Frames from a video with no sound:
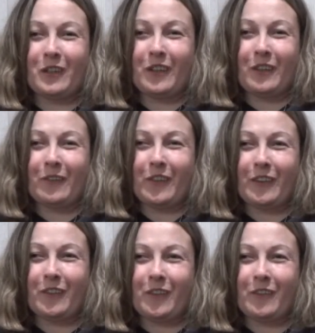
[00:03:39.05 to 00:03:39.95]
in front
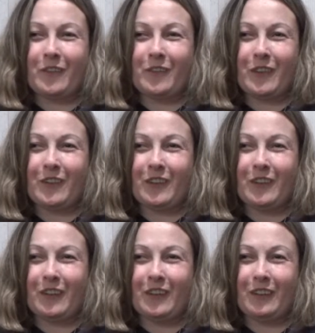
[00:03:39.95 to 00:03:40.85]
of
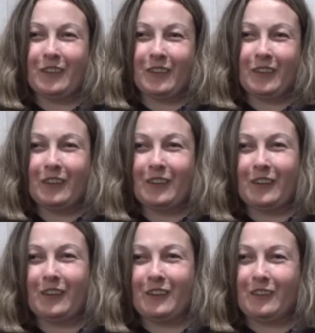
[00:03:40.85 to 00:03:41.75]
everybody, and they can get
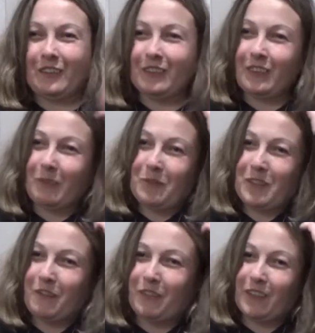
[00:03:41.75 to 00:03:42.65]
in and tip
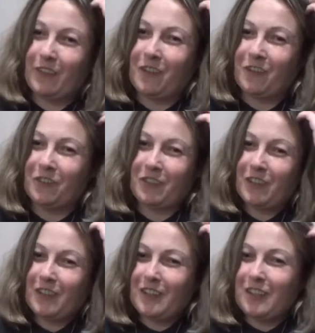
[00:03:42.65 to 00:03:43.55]
somebody off
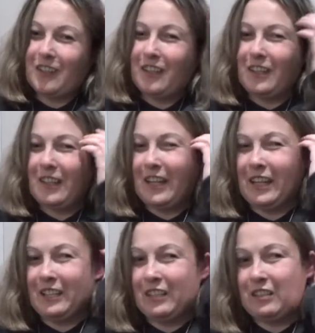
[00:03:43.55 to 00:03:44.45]

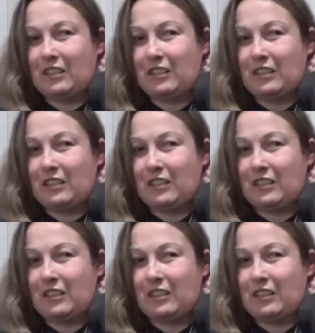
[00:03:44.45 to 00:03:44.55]
and